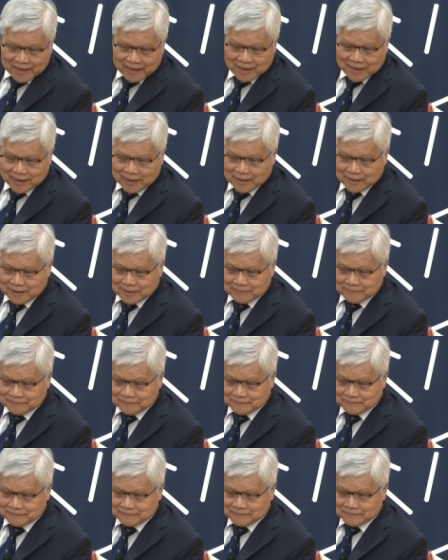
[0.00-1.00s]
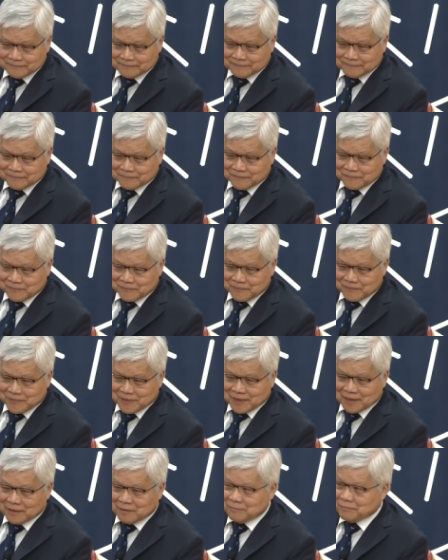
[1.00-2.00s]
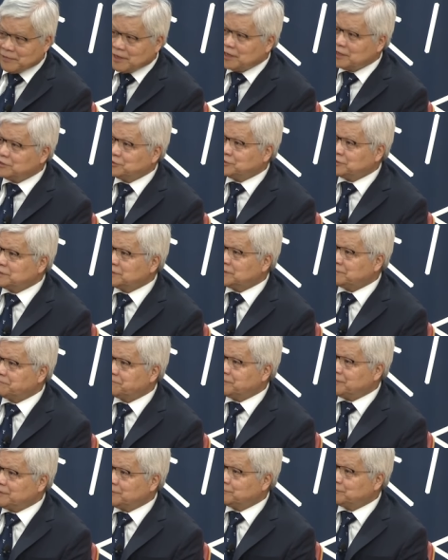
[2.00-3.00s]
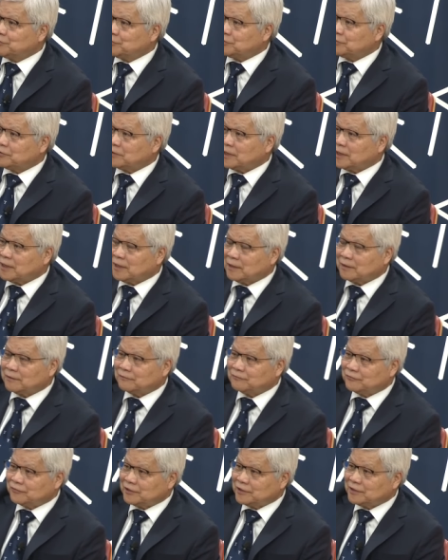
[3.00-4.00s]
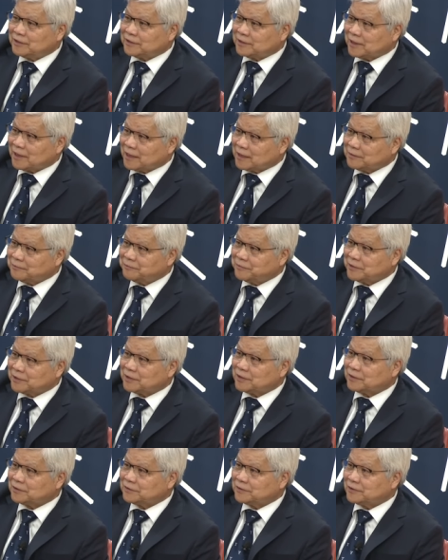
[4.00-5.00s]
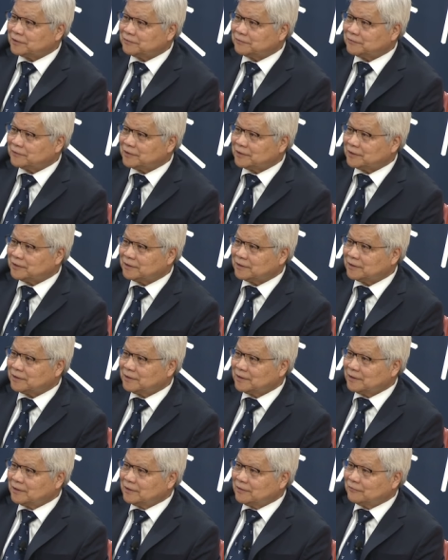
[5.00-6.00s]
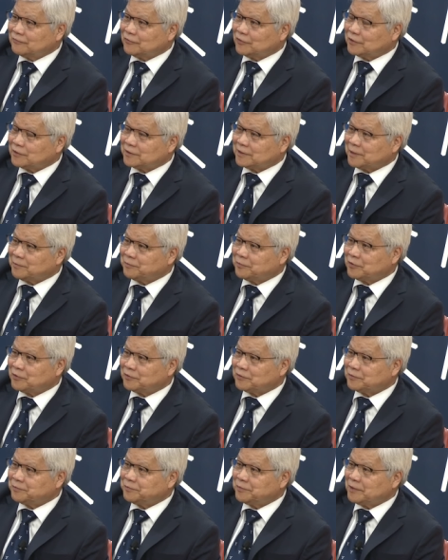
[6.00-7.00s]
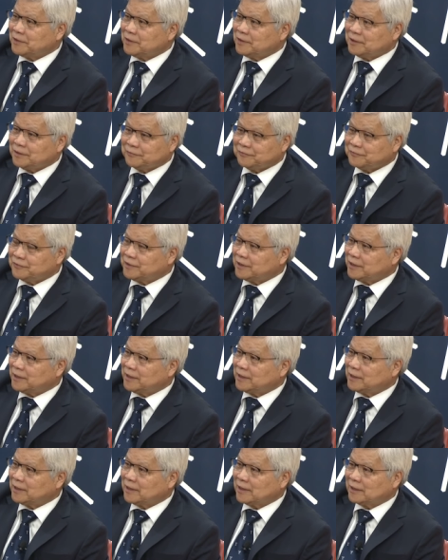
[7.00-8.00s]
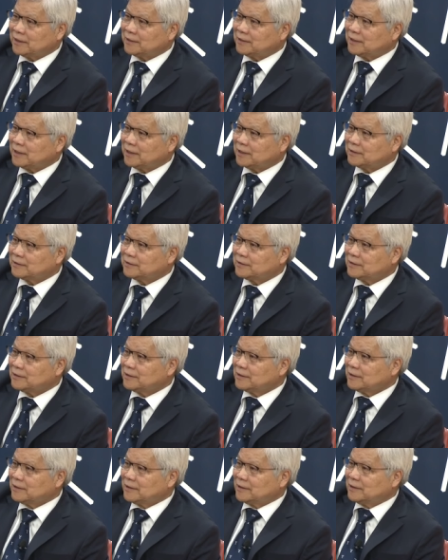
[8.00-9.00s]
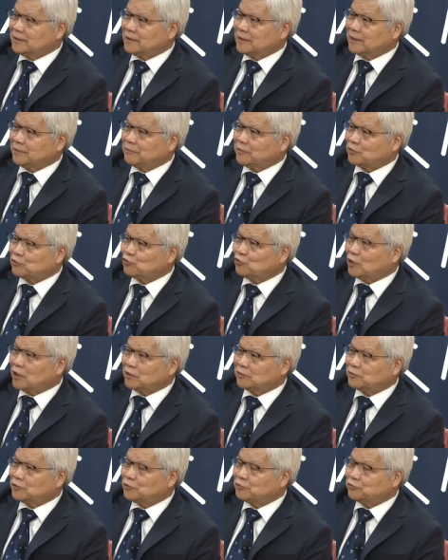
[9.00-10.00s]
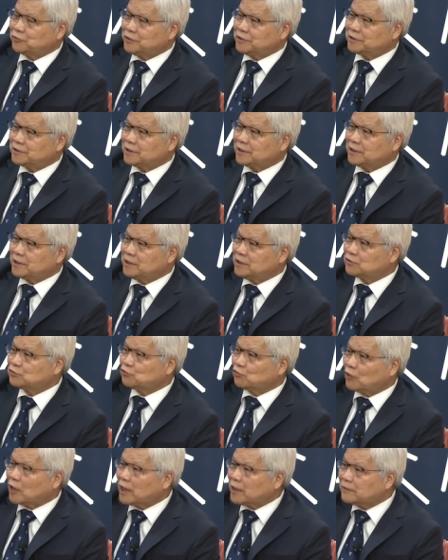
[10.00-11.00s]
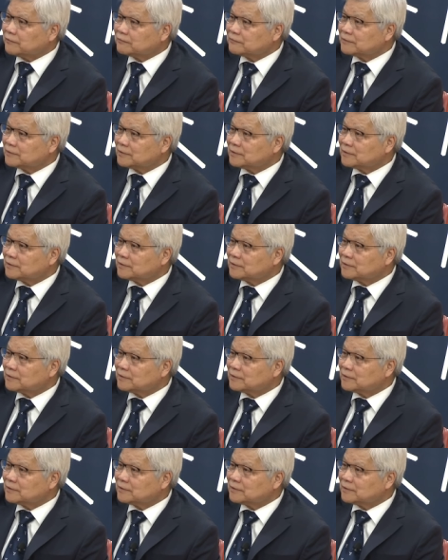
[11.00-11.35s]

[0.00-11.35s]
um, managing the people are very tough because of, uh, for example, if they are not have a quarrel with uh, his wife,